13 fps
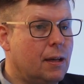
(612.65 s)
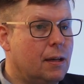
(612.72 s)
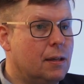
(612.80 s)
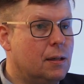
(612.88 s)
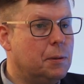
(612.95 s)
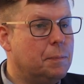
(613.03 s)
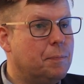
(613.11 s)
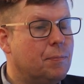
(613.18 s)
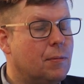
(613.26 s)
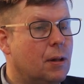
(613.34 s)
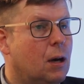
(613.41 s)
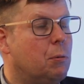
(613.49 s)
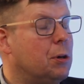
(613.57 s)

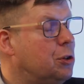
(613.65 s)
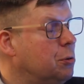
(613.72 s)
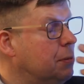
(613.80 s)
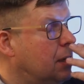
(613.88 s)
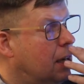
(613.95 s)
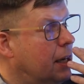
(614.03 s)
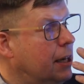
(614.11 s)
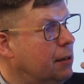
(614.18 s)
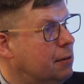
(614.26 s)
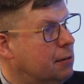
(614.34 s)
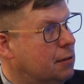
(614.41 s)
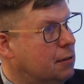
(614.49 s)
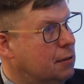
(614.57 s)
our human eye
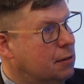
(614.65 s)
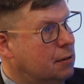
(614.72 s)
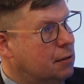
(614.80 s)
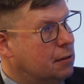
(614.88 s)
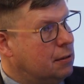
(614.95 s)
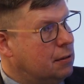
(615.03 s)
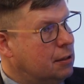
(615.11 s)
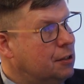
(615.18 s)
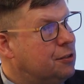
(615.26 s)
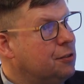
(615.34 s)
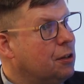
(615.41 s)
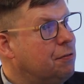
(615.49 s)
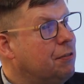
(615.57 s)

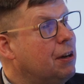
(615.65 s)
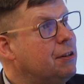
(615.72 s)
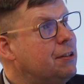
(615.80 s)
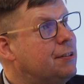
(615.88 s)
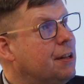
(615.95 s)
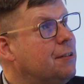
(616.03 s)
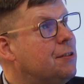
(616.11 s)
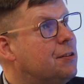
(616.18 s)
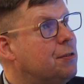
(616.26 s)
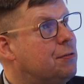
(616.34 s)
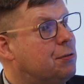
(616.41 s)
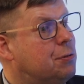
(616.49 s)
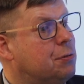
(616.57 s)
is not very
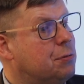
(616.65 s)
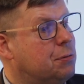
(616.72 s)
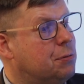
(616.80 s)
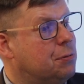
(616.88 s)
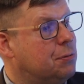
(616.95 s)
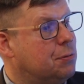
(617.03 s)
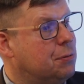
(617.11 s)
sensitive to